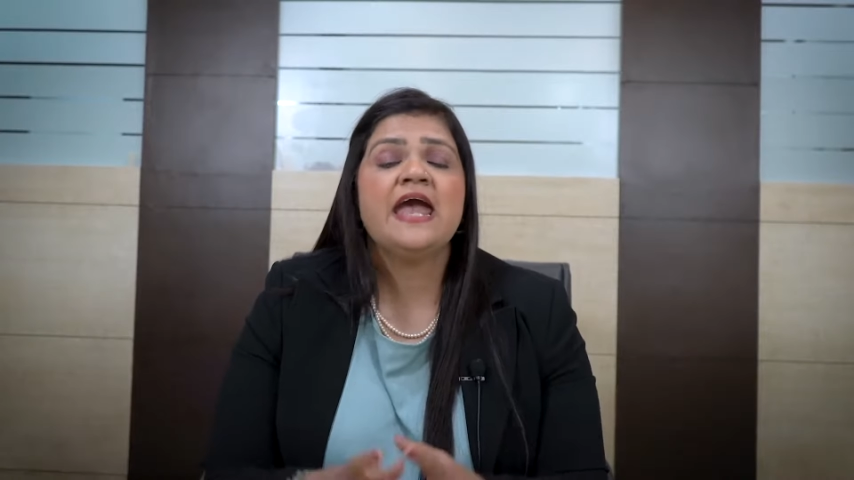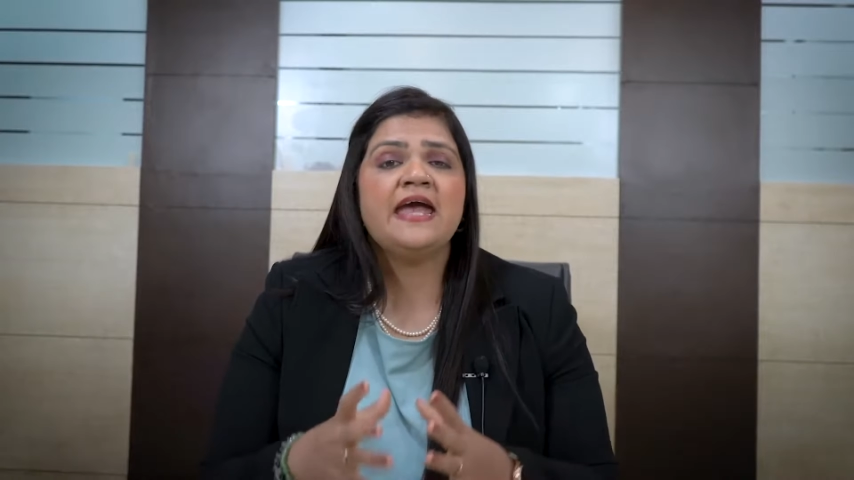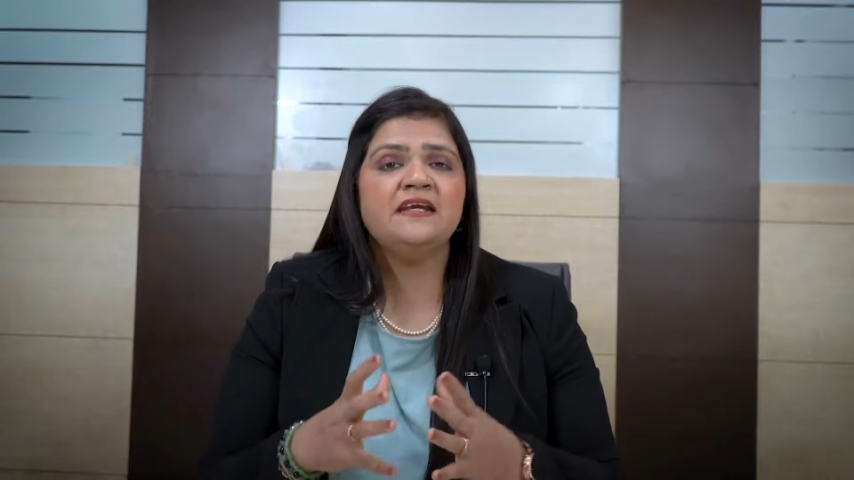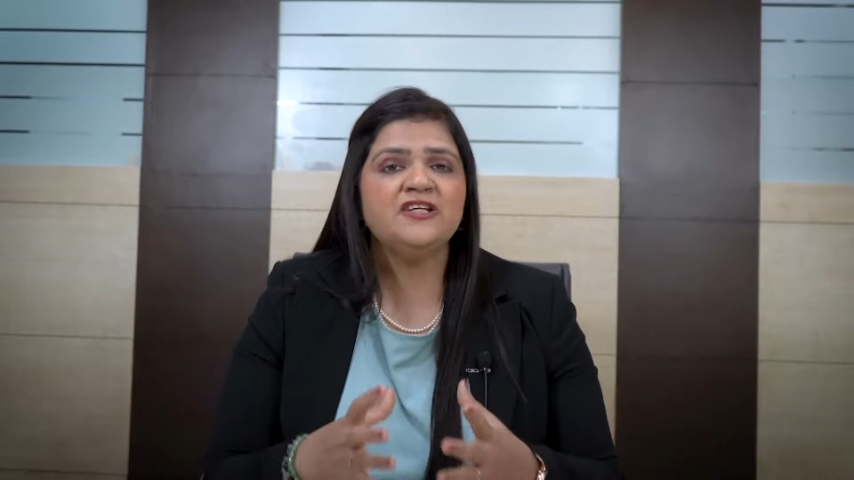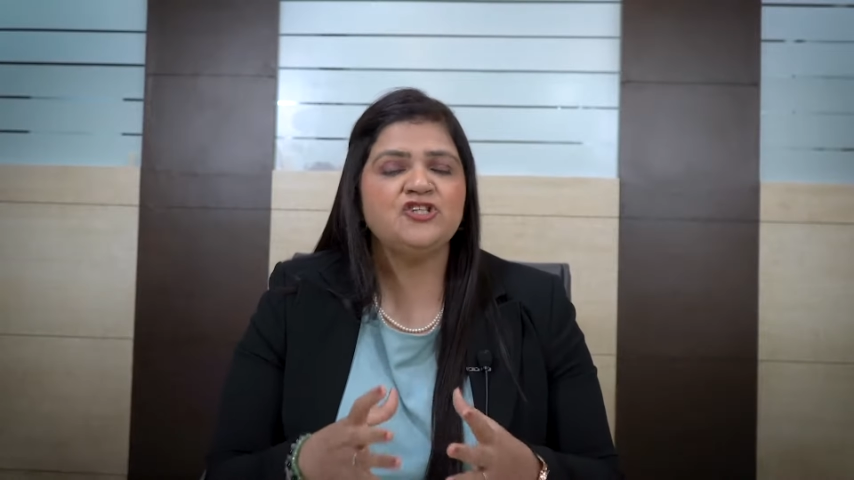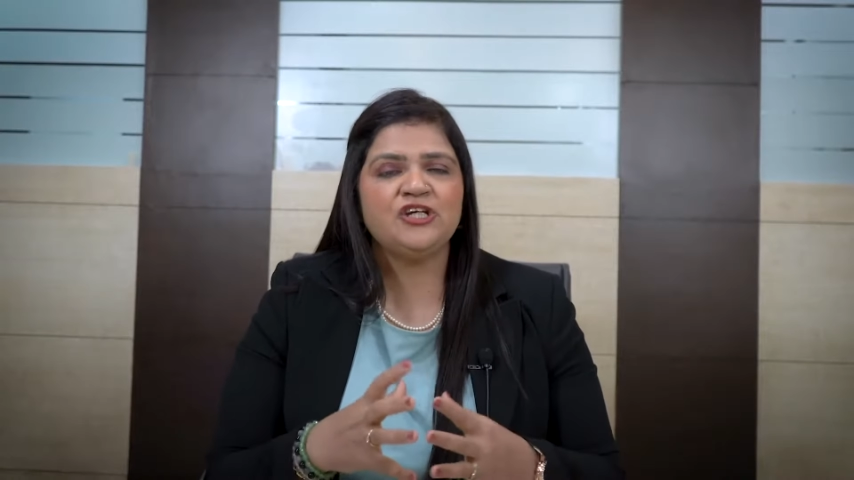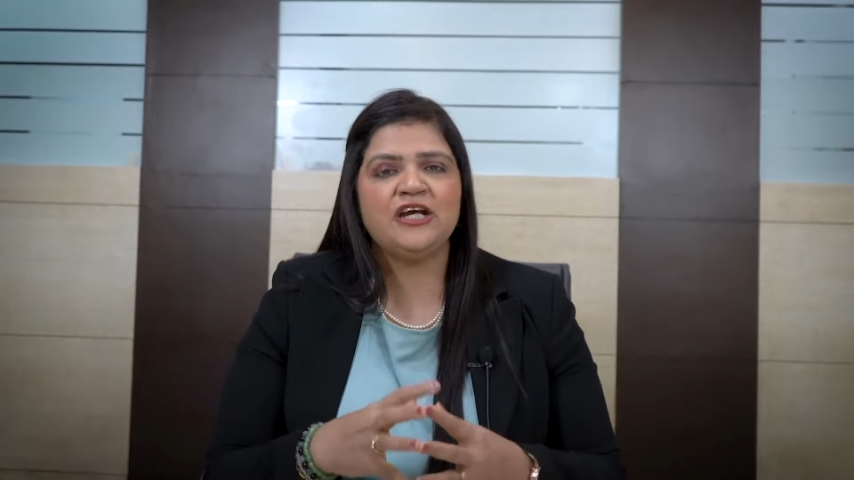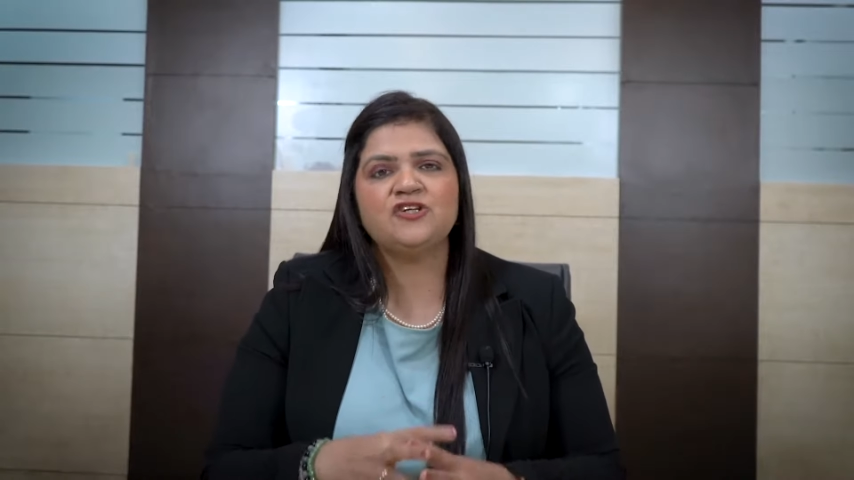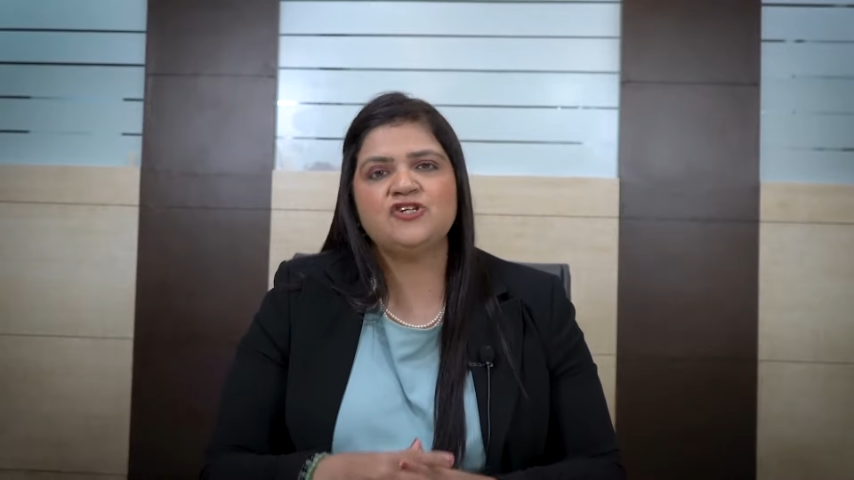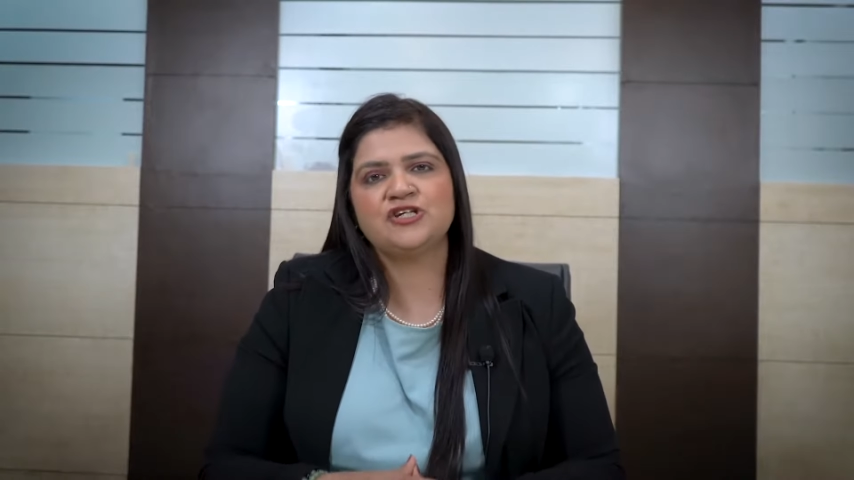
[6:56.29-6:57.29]
Any
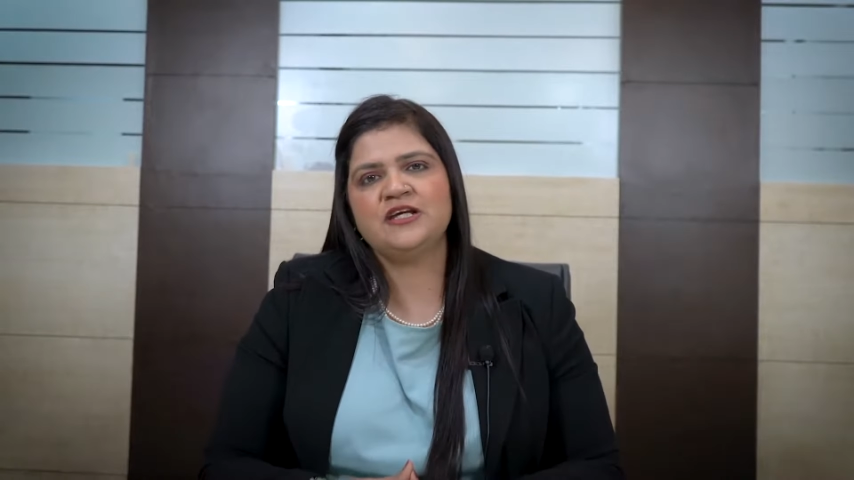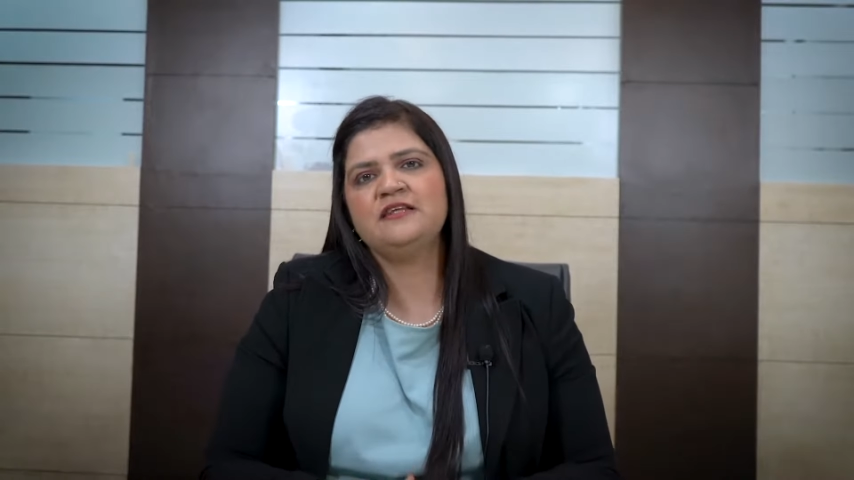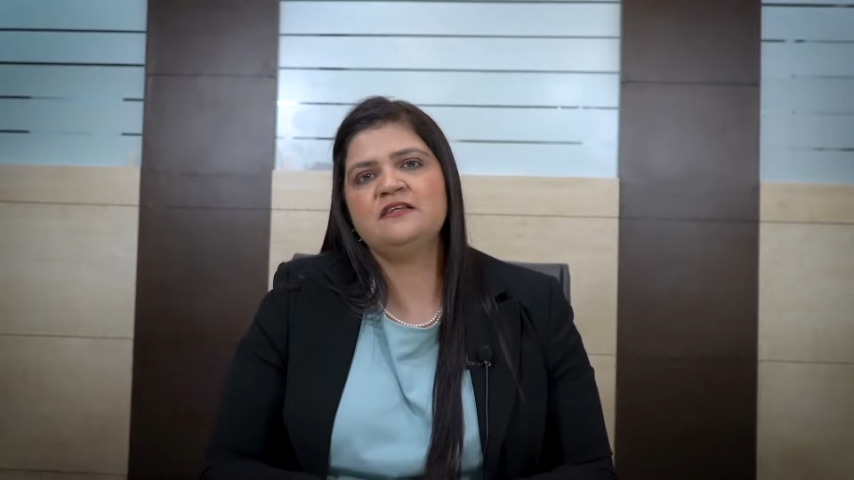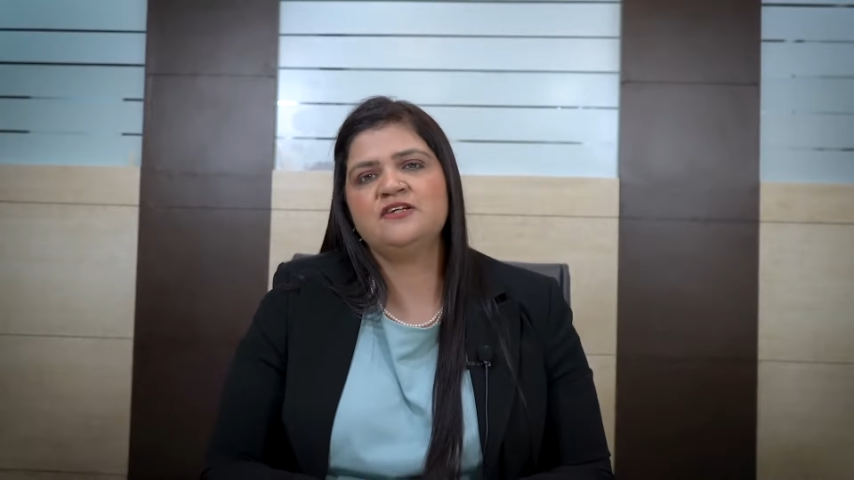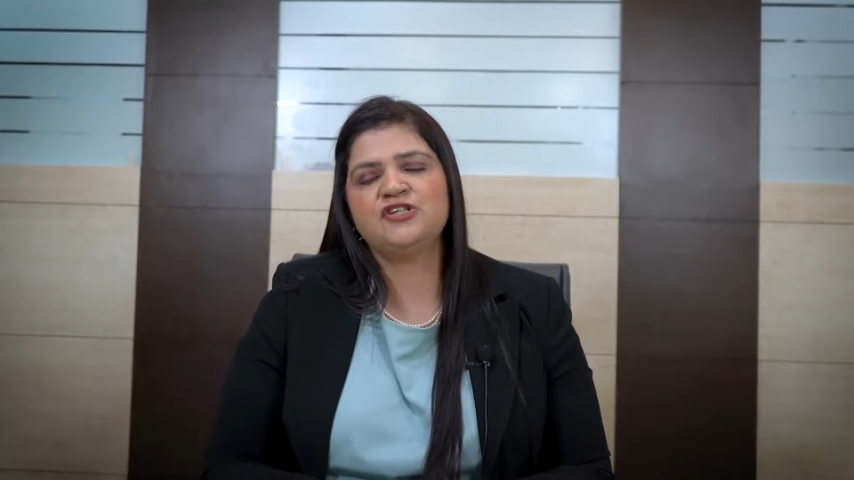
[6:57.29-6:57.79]
change in the